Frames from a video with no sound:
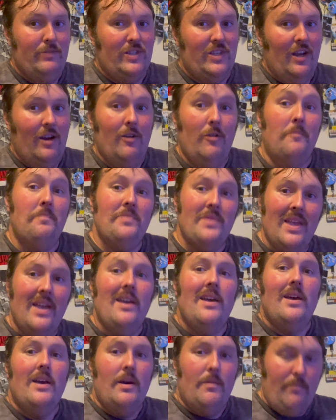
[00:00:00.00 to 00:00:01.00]
so
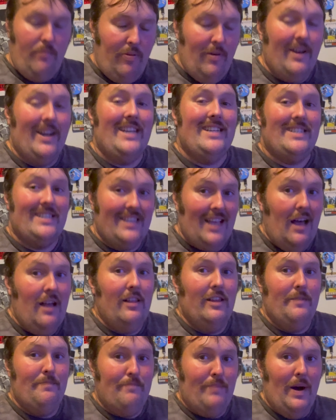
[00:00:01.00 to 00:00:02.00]
pretty
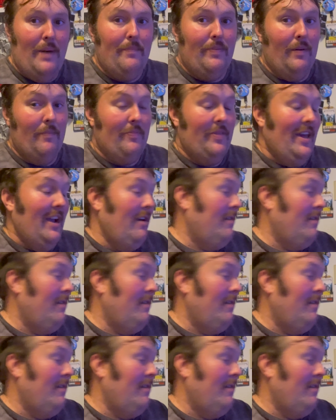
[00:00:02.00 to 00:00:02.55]
solid bump up there.